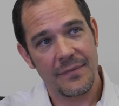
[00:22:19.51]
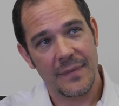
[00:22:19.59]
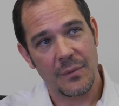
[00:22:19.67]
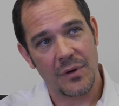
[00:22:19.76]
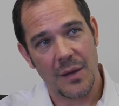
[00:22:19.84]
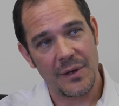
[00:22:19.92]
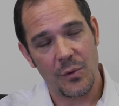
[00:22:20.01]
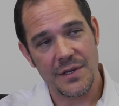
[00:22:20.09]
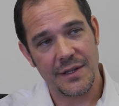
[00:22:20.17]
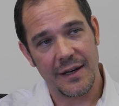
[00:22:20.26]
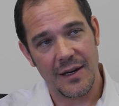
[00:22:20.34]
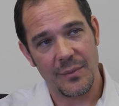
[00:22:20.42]
it probably
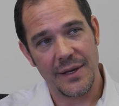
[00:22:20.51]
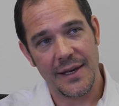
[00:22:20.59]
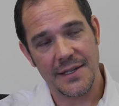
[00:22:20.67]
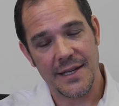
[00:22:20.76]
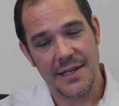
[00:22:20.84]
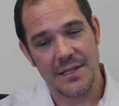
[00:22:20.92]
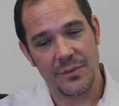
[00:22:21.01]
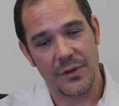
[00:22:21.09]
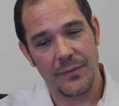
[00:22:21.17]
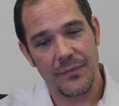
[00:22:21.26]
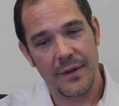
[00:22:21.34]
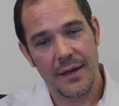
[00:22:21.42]
wasn't going to be
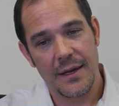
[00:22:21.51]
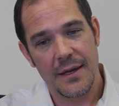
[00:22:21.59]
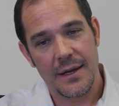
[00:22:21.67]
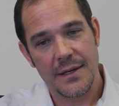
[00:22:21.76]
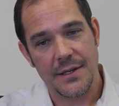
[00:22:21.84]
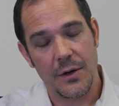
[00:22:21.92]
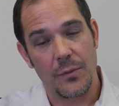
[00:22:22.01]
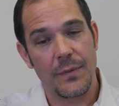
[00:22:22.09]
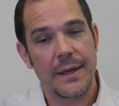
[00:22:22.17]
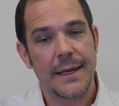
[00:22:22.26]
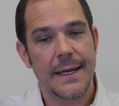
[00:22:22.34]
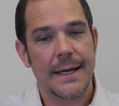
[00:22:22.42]
accessible. So
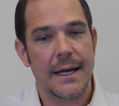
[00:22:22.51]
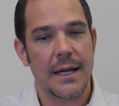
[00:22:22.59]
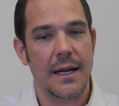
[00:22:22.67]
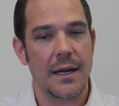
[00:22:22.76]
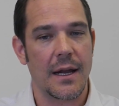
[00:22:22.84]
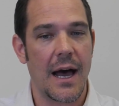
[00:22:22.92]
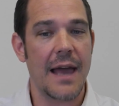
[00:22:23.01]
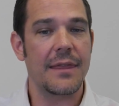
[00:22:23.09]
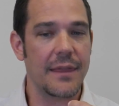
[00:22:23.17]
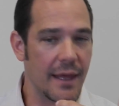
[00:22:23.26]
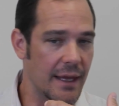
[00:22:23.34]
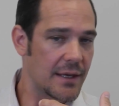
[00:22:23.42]
I
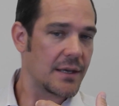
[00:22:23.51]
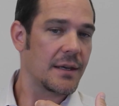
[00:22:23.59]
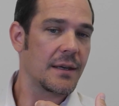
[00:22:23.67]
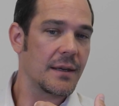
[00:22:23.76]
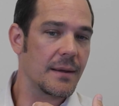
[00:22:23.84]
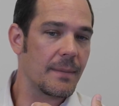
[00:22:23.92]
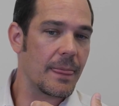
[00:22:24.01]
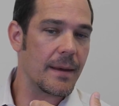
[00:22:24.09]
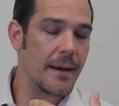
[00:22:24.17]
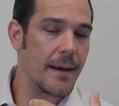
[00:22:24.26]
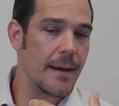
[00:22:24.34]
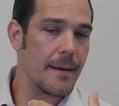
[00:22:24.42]
think,
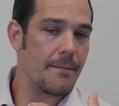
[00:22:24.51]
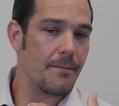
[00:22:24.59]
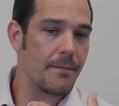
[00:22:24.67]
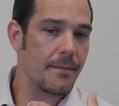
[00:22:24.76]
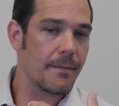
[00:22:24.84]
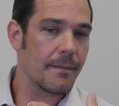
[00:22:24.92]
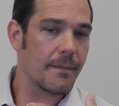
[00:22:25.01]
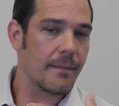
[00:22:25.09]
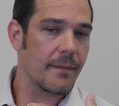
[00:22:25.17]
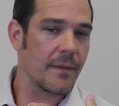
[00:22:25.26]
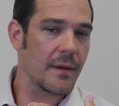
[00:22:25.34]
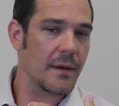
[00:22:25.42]
let me
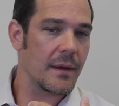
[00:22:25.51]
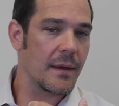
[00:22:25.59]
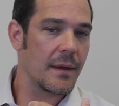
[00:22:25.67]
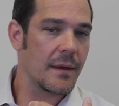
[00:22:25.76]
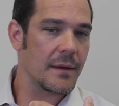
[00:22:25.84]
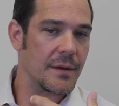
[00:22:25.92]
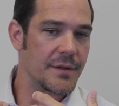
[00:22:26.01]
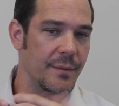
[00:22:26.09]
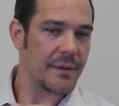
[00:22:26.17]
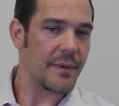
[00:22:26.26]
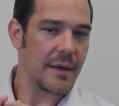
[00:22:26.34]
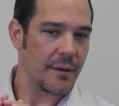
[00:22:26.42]

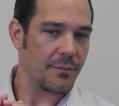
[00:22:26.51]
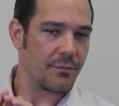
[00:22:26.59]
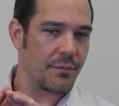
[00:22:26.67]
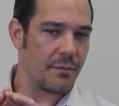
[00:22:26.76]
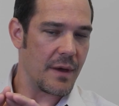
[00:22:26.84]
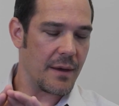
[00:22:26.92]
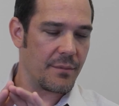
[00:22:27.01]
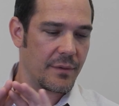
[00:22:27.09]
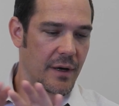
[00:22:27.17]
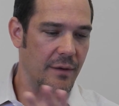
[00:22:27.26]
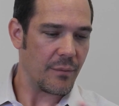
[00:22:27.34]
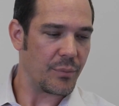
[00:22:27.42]
make a
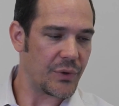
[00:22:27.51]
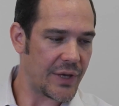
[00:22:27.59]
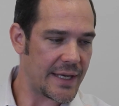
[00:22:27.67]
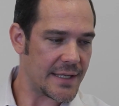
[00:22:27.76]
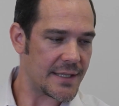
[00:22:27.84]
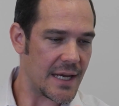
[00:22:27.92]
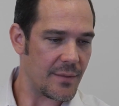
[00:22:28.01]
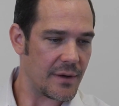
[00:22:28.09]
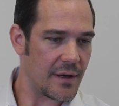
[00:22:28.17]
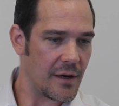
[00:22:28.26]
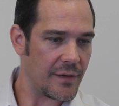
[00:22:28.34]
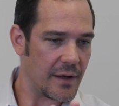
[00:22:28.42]
kind of a blanket statement
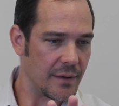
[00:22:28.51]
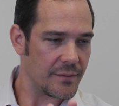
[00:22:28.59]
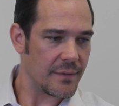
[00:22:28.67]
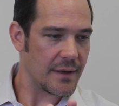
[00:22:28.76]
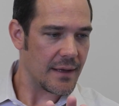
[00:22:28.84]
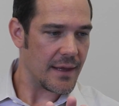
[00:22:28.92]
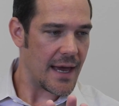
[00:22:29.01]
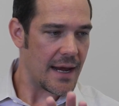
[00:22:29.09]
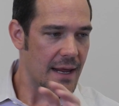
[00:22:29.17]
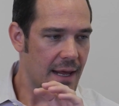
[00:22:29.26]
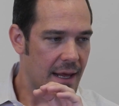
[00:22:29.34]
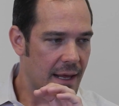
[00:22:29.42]
here, though, that